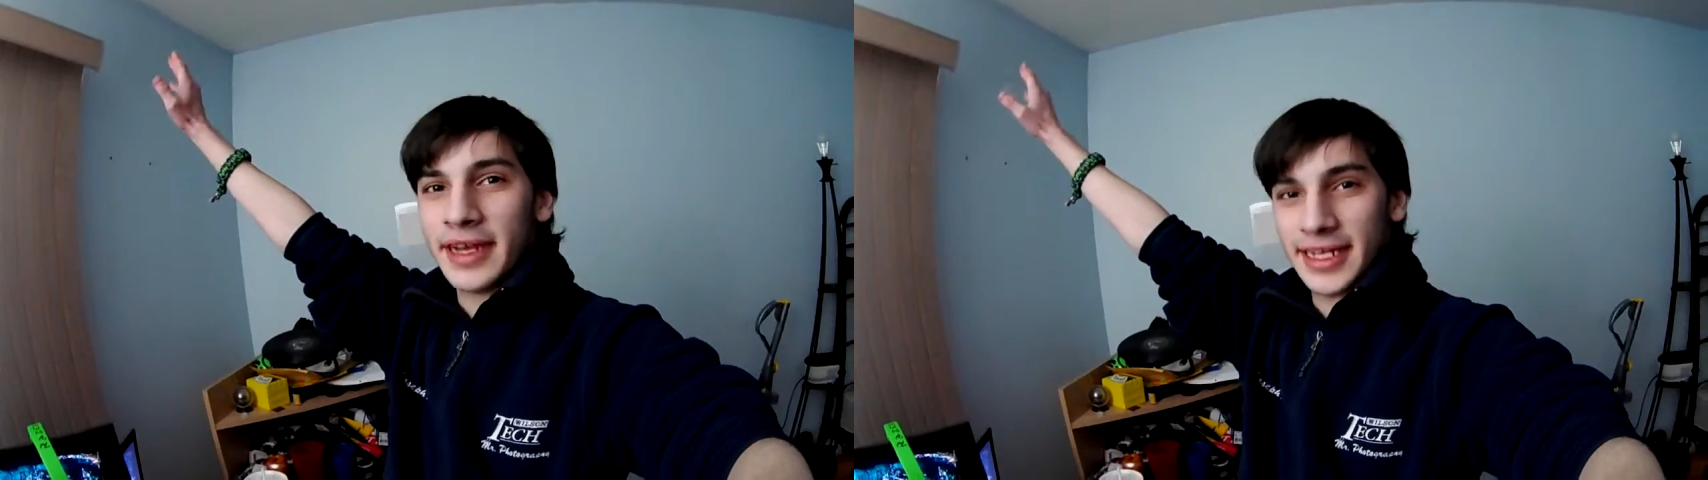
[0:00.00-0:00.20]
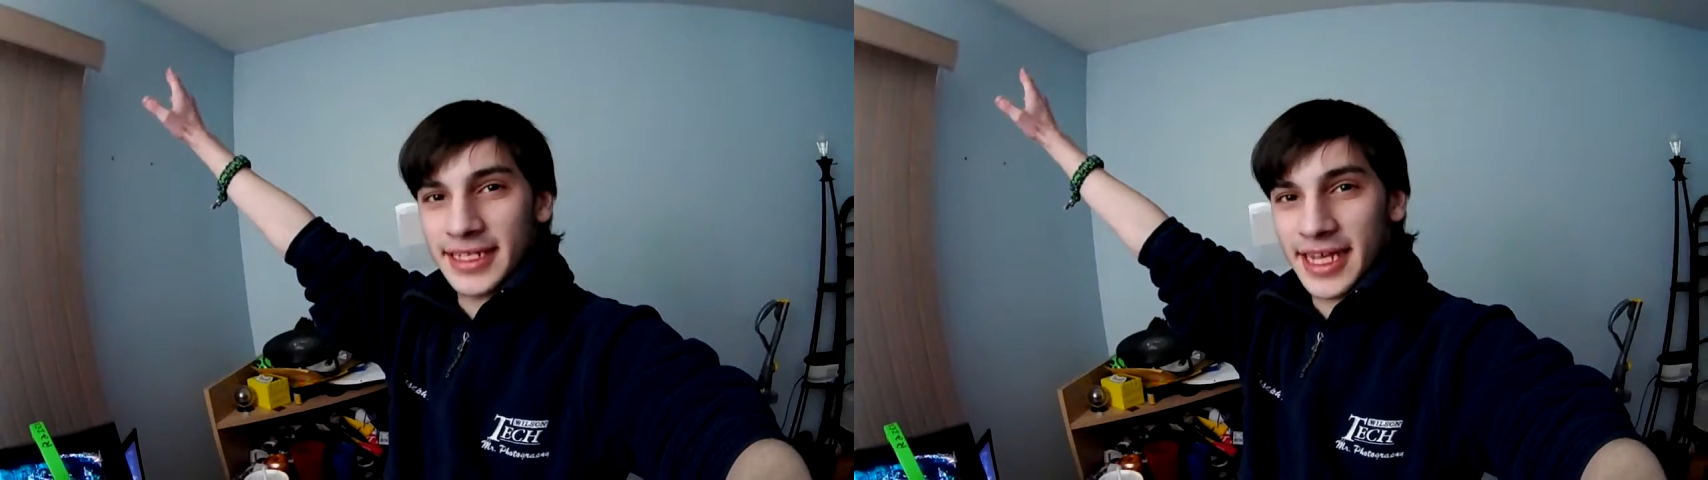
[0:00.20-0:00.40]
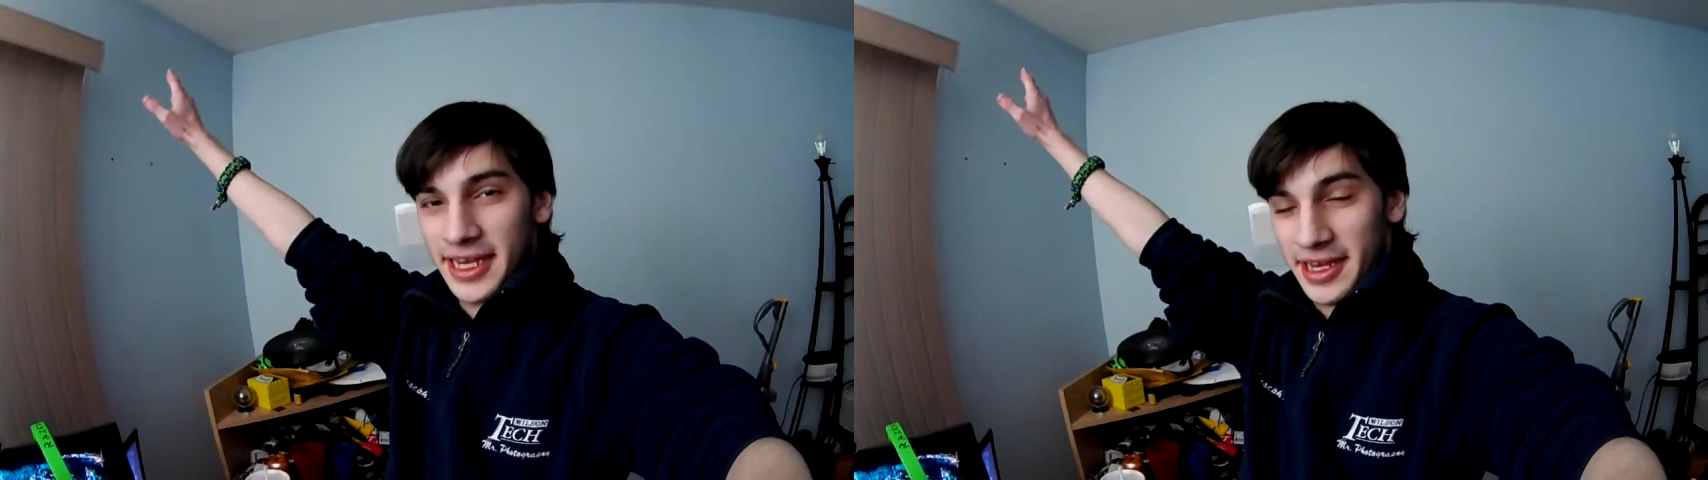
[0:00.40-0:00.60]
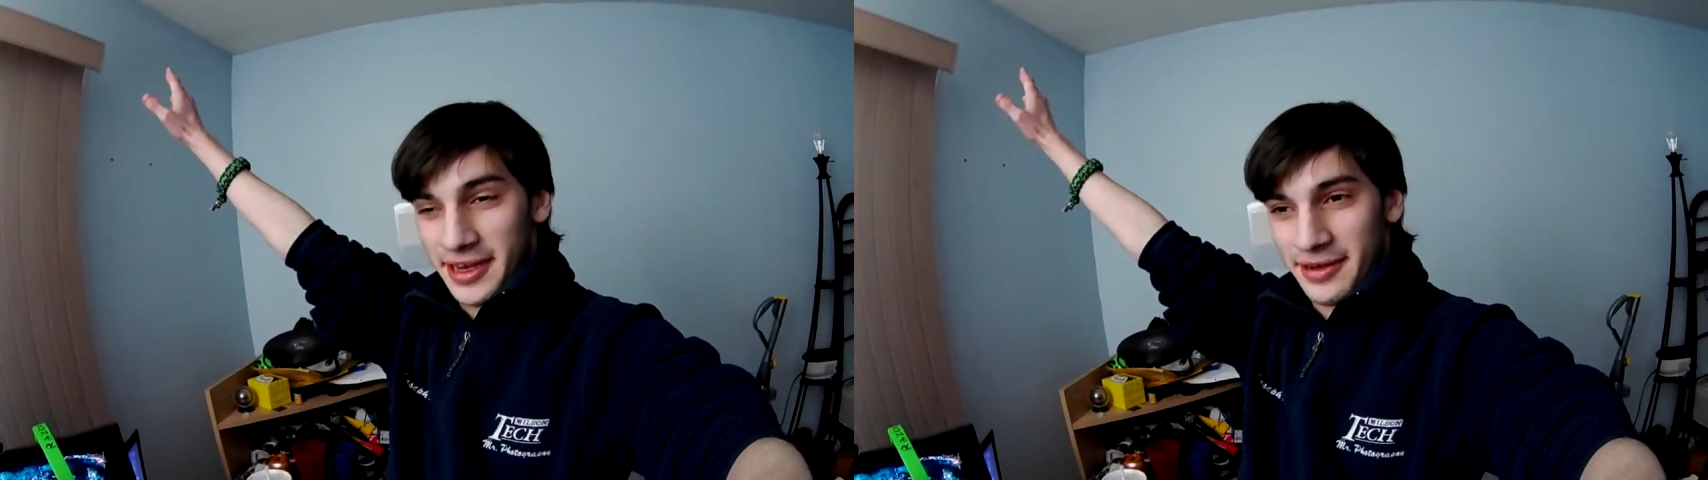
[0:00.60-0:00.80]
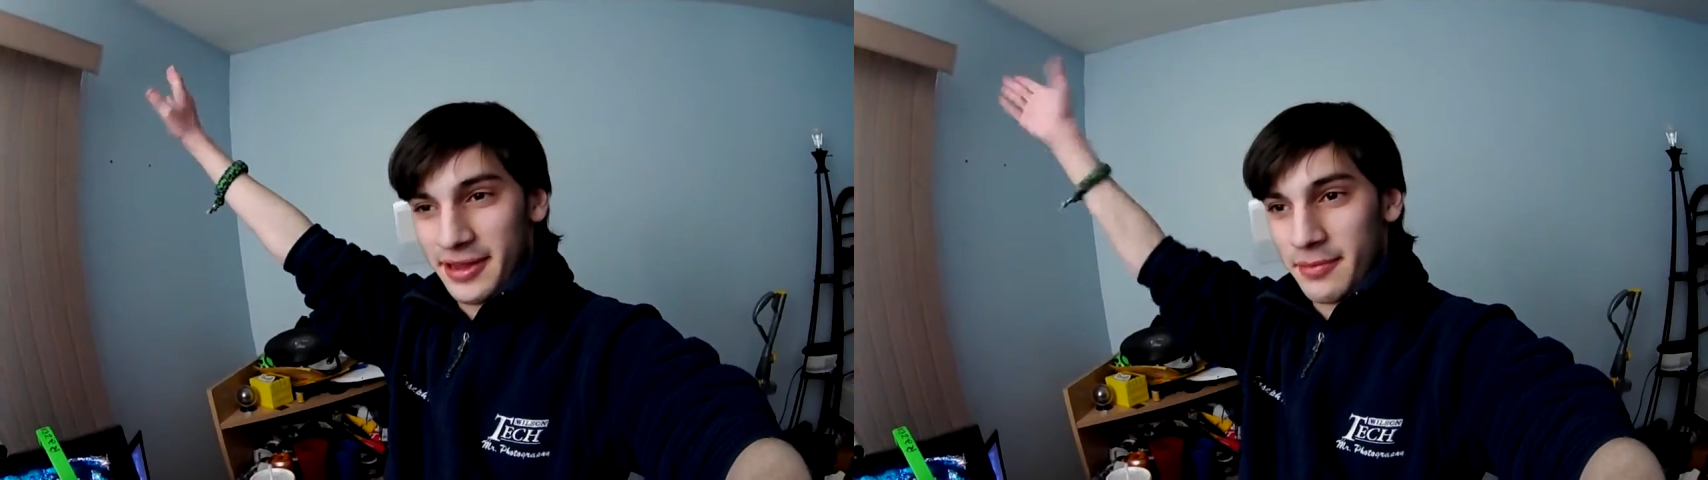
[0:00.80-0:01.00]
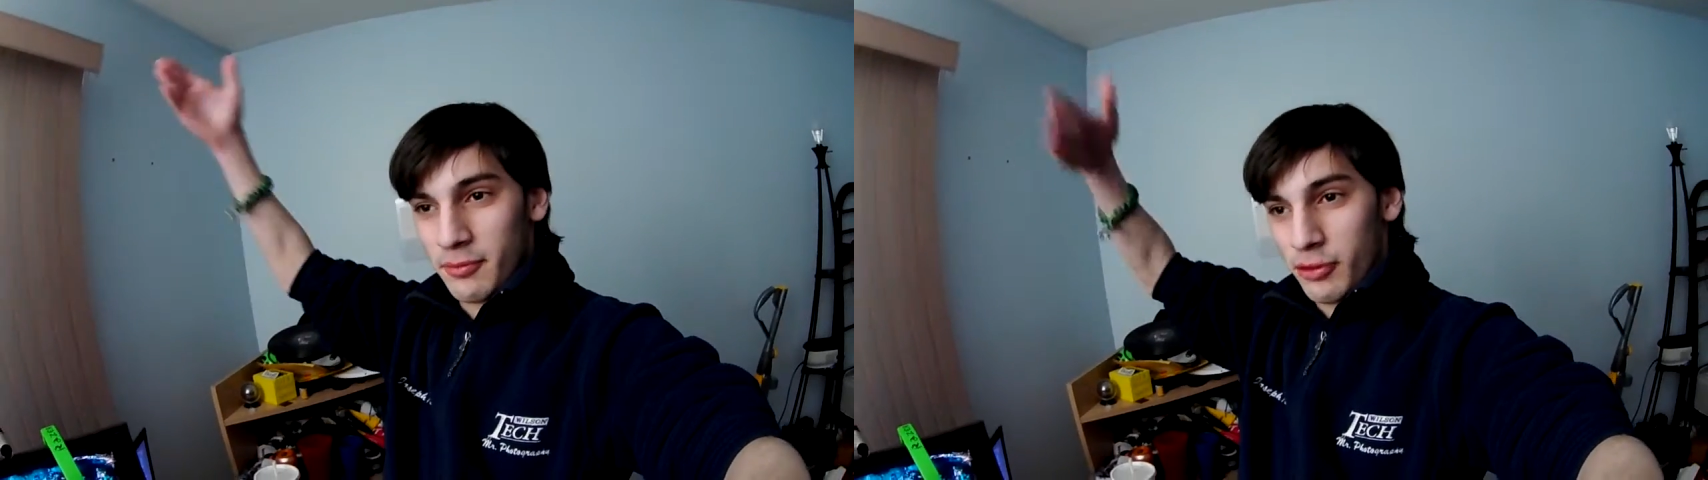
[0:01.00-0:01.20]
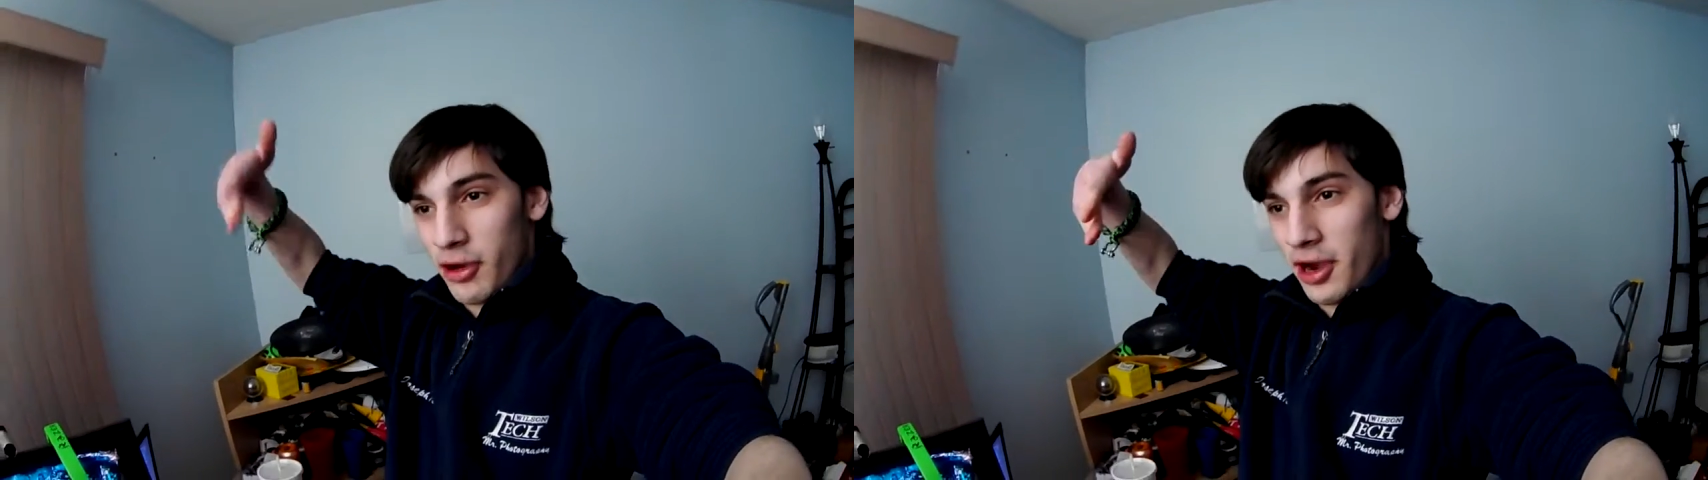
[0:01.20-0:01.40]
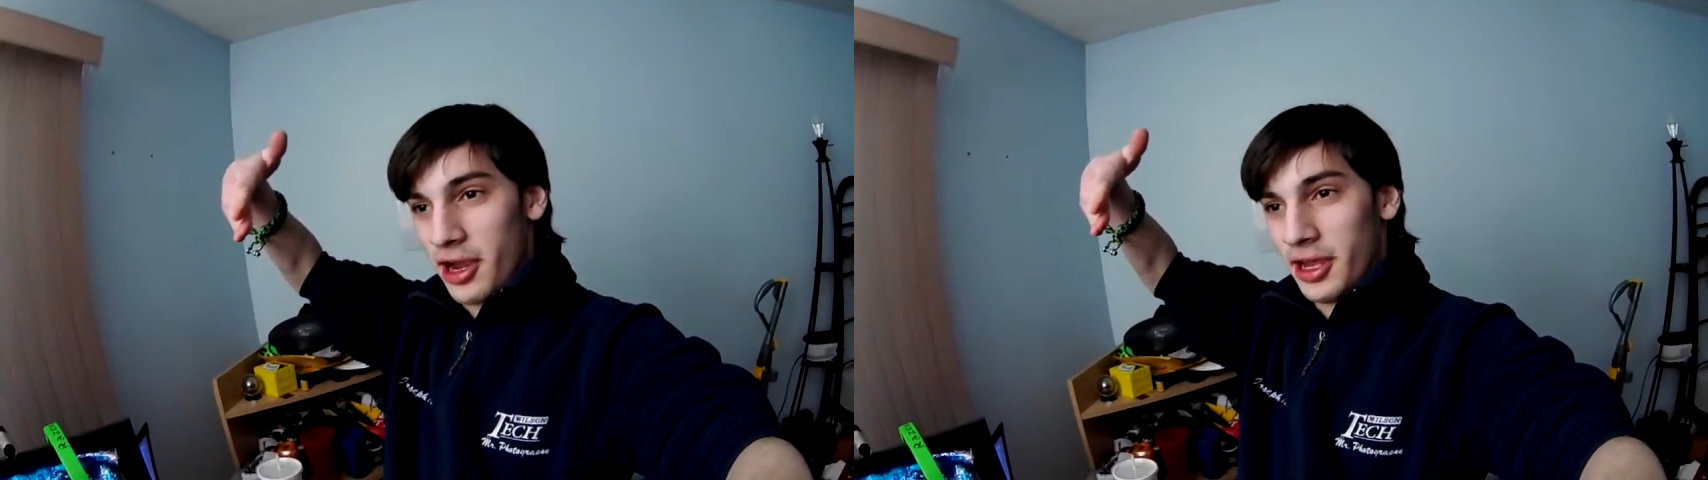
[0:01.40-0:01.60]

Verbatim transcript: out of 10. Bruh.